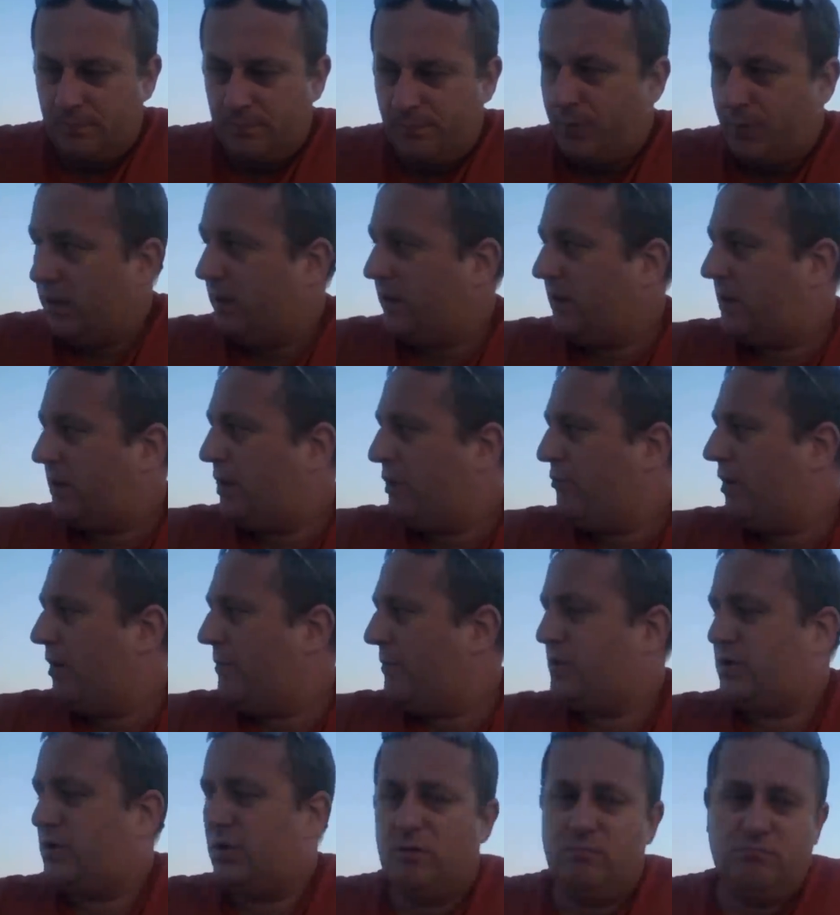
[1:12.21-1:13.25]
but the
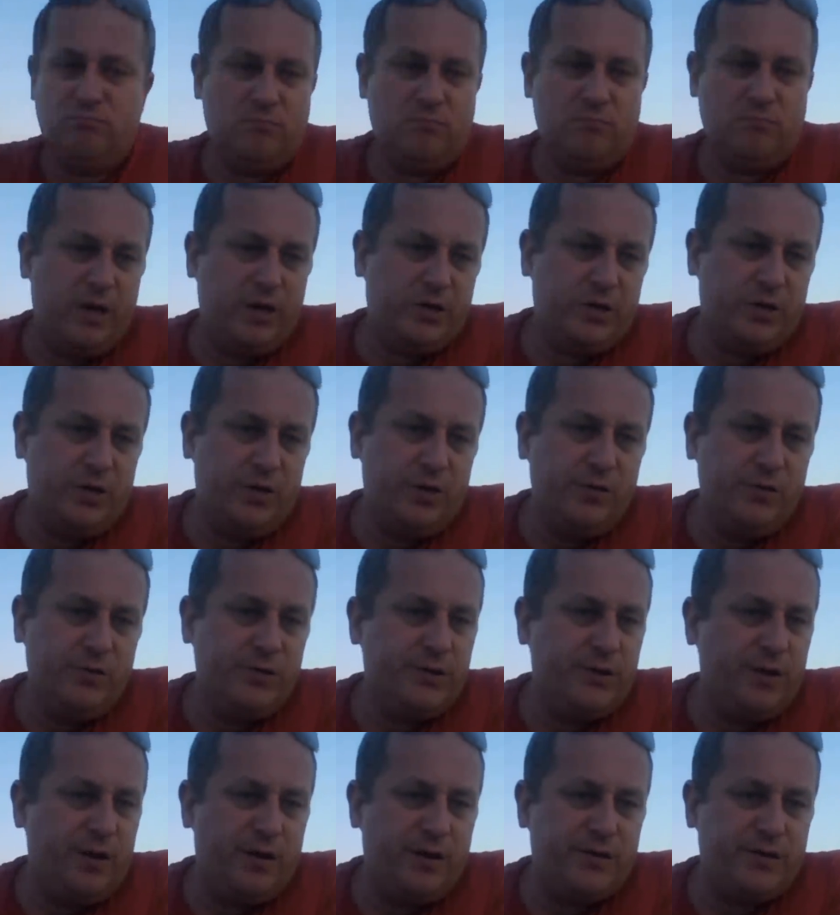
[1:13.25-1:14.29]
corruption
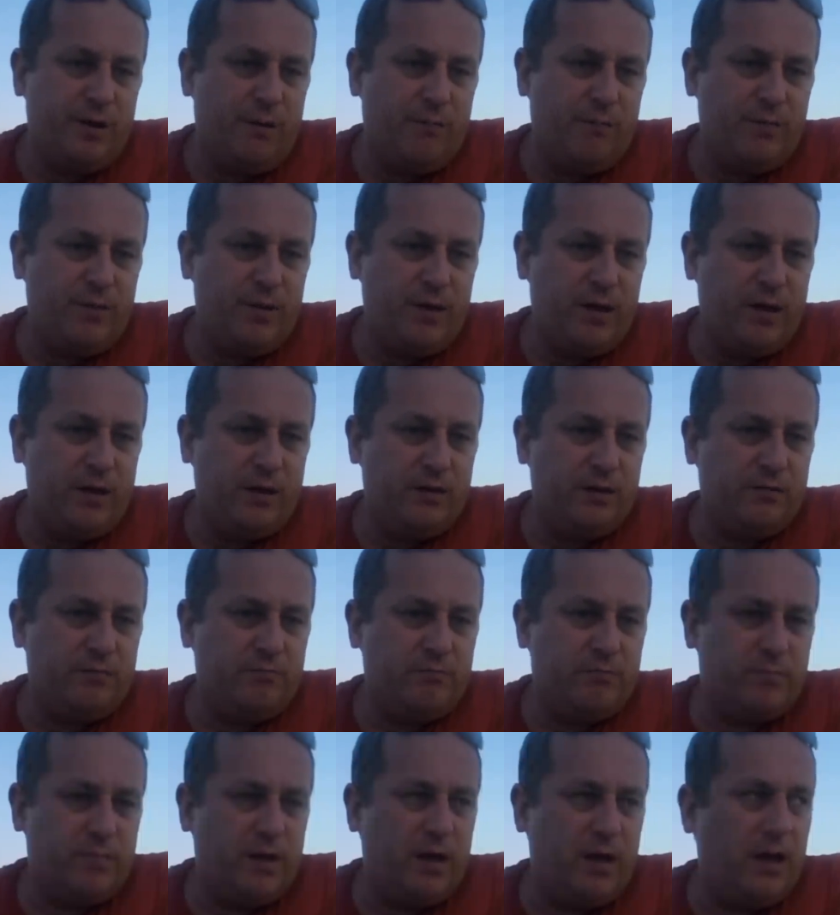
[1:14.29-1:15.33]
issues are something
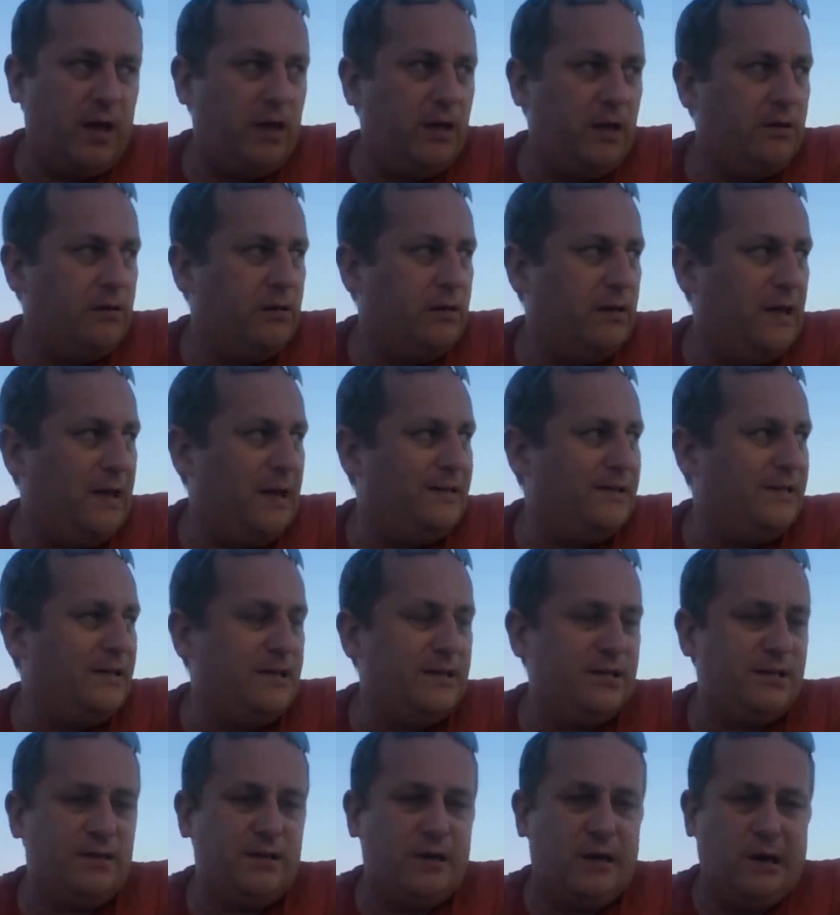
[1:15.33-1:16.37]
that
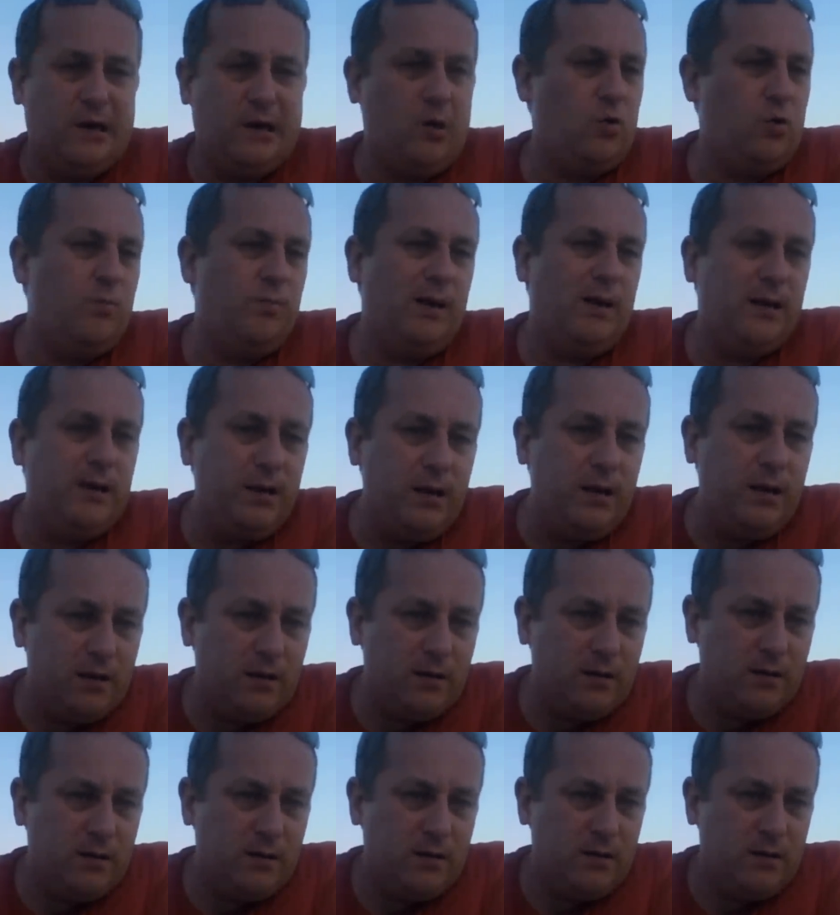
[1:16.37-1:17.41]
exists globally.
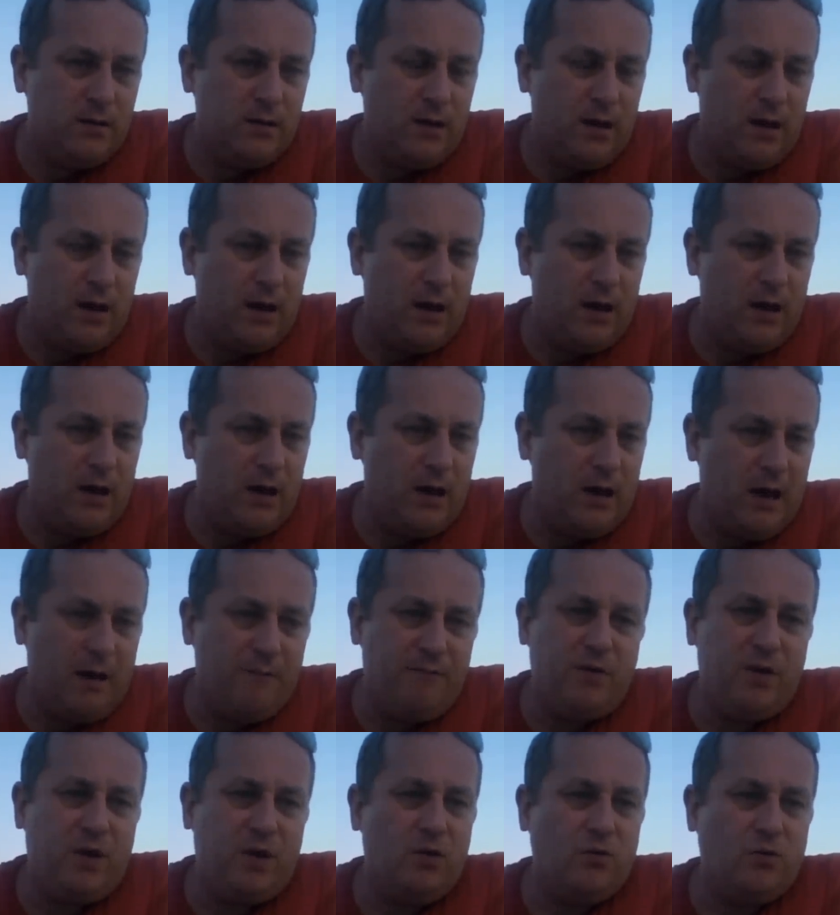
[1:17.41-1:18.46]
Uh,
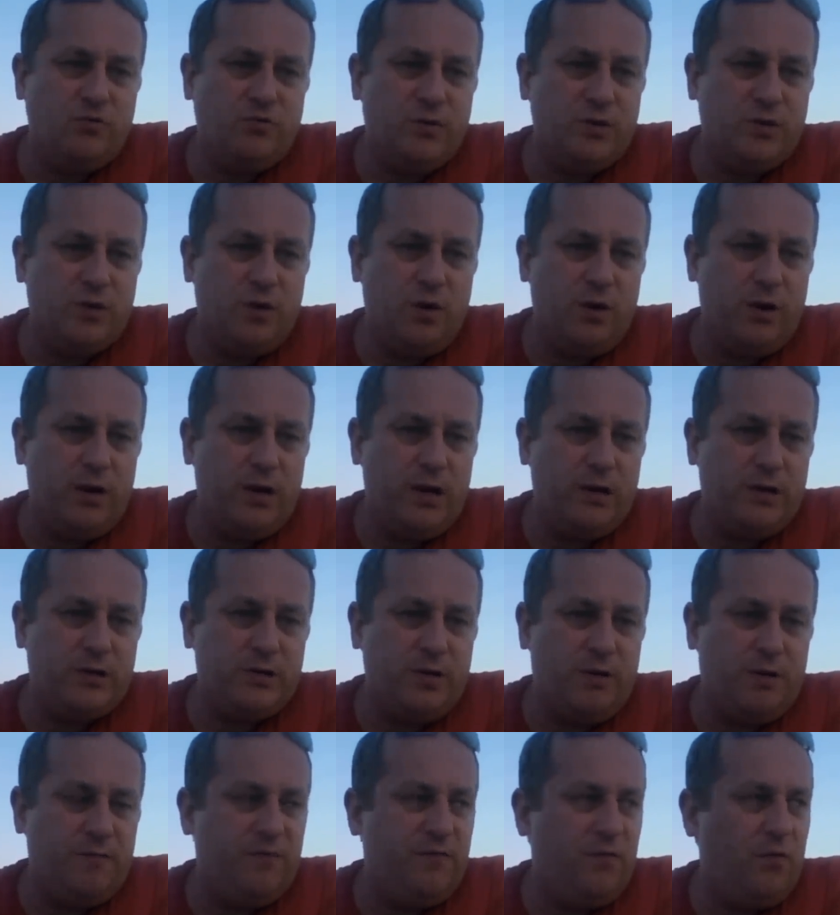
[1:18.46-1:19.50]
every country's got it in
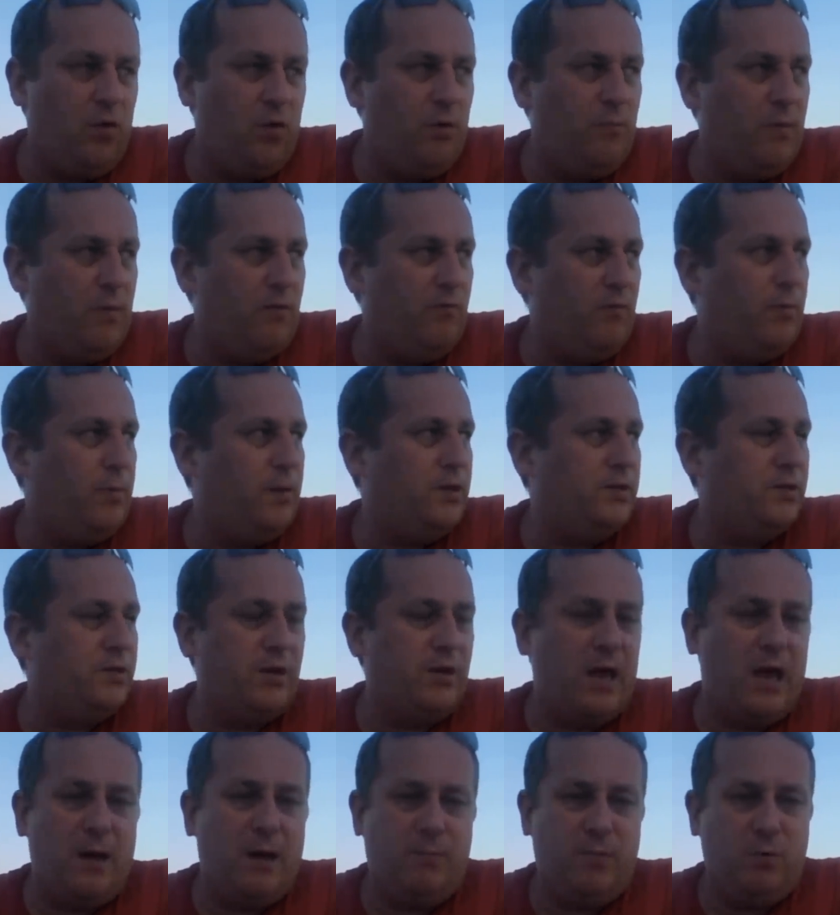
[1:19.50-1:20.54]
some form. Everybody's
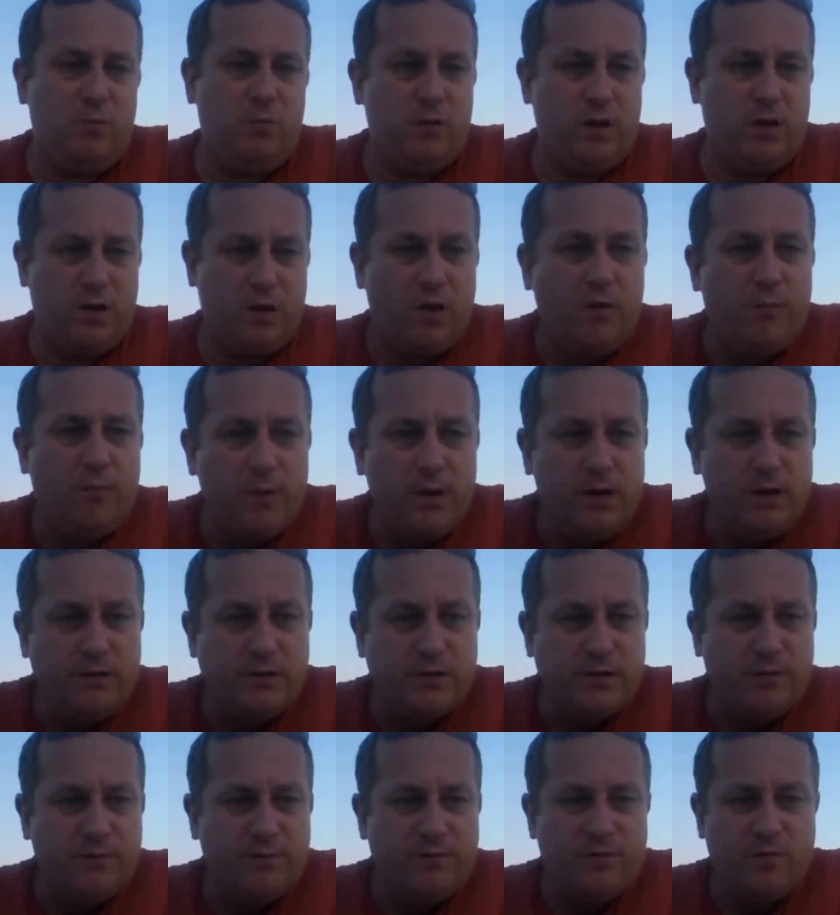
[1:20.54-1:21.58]
unhappy with their government in
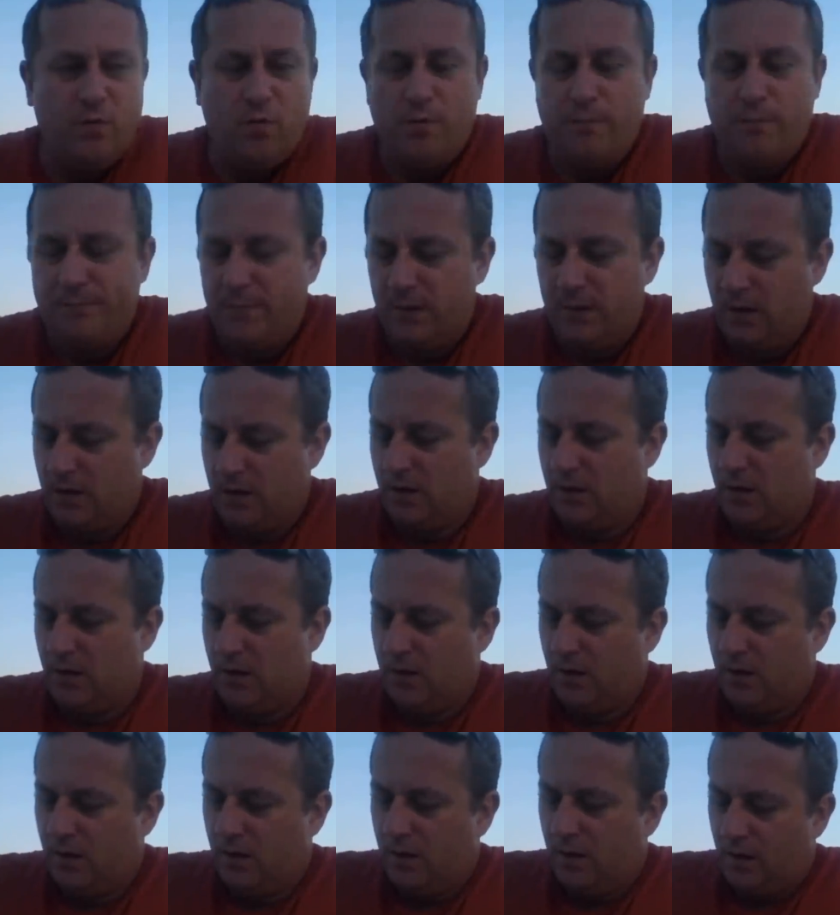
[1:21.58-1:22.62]
some form.
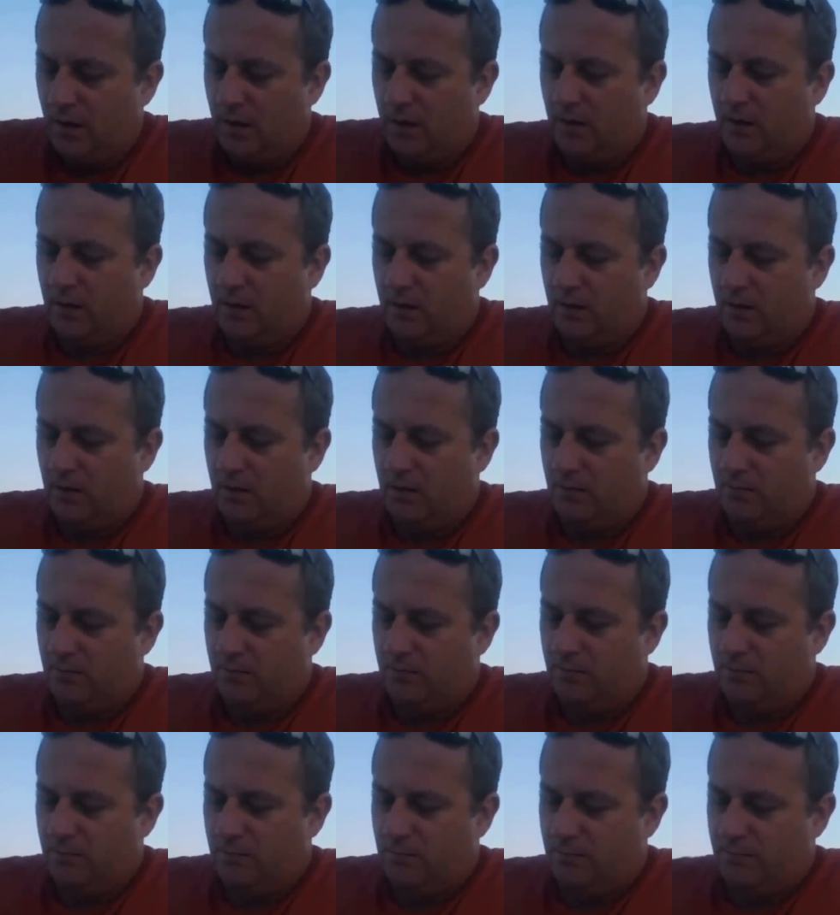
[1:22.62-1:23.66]

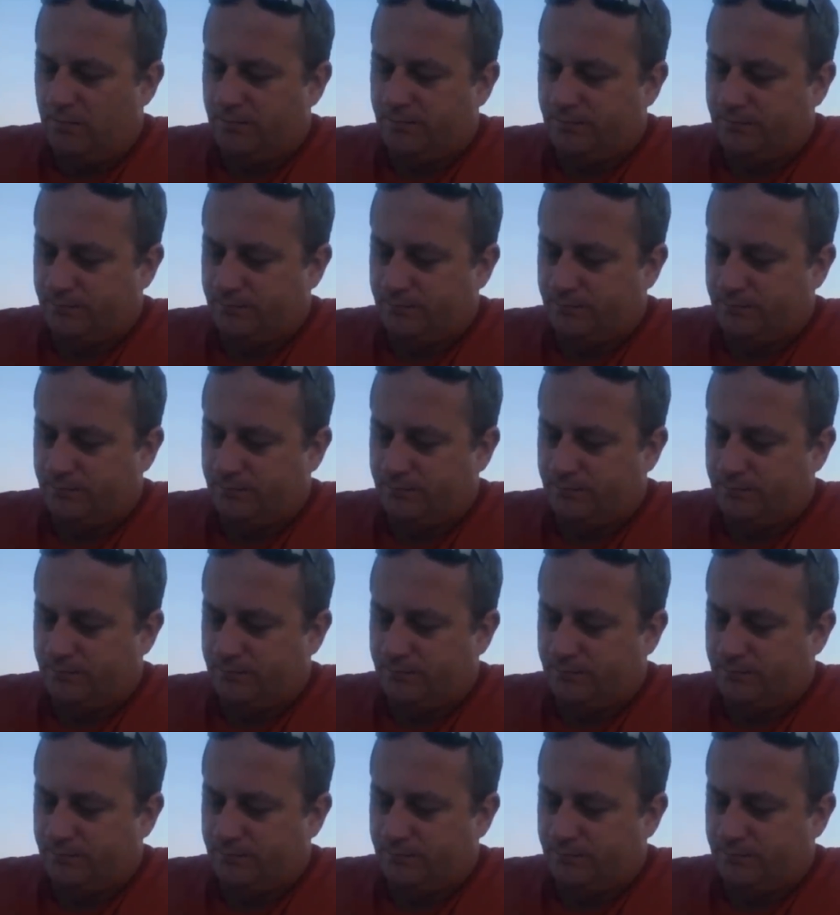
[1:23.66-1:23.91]
Um,